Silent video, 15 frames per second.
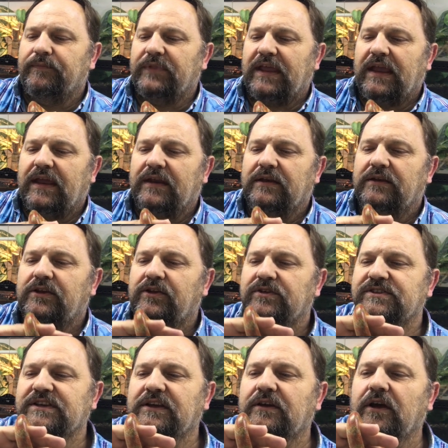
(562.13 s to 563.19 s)
And
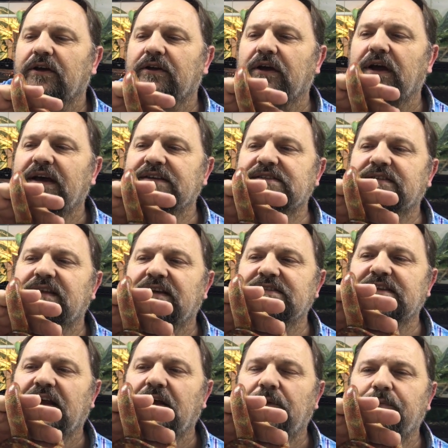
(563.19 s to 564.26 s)
using cocoa husk does
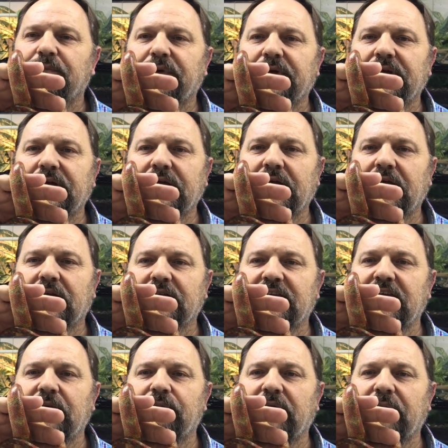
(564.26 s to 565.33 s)
help
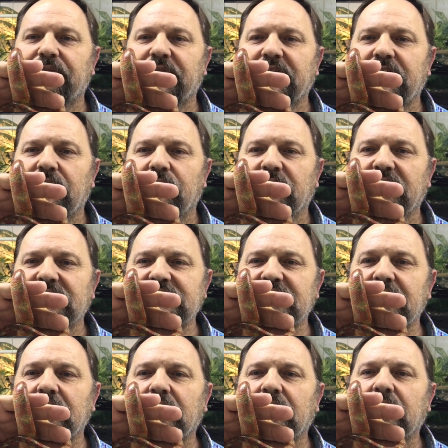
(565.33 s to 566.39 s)
keep up the
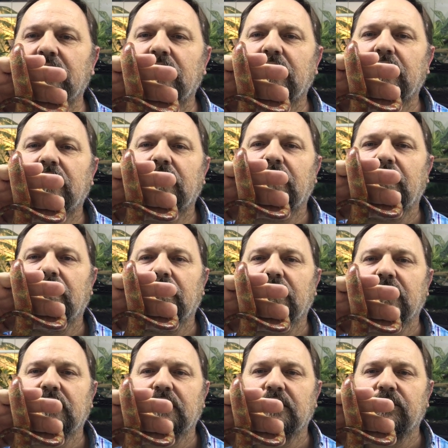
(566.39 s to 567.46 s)
humidity a
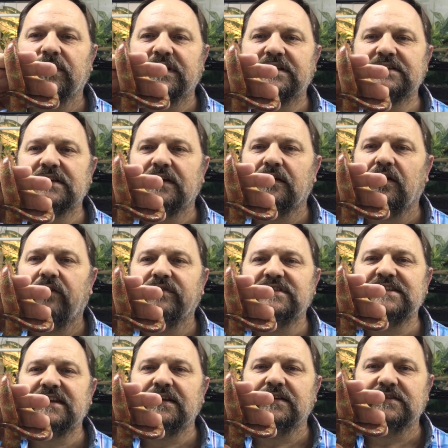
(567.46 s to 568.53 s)
little bit, and
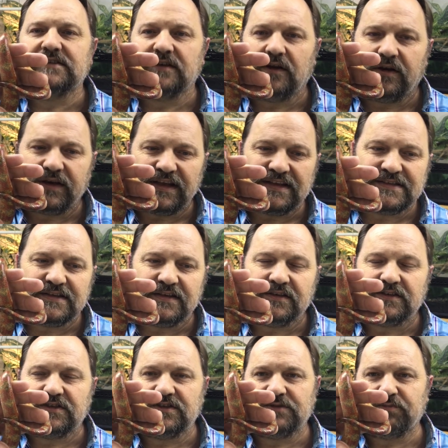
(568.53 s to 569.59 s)
obviously it's a lot easier
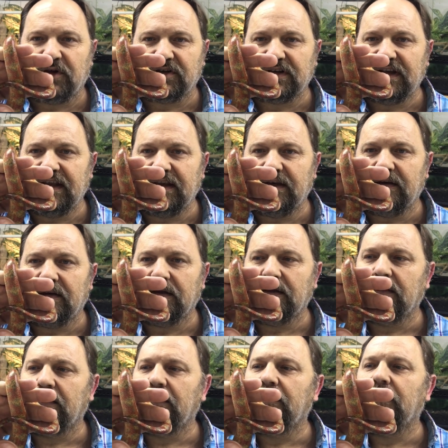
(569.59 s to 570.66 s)
to spot clean,
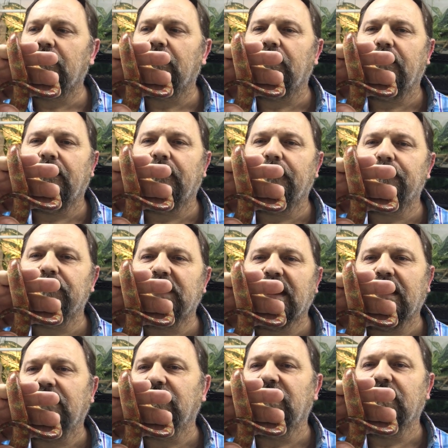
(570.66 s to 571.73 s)

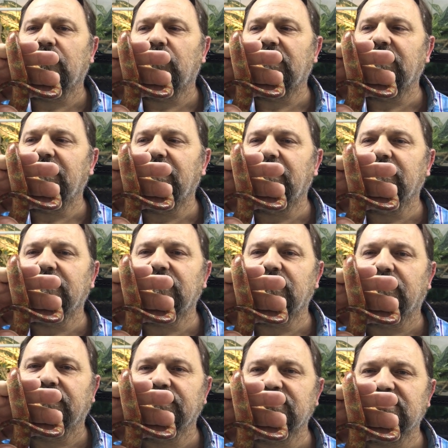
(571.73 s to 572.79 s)
and then when needed you
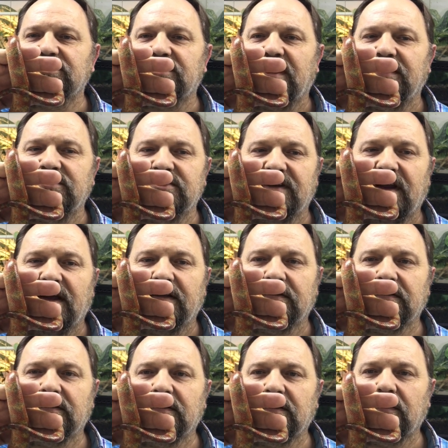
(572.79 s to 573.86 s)
can just change it out
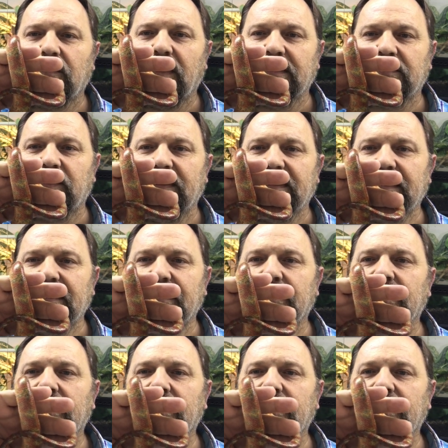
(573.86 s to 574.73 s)
quite quickly.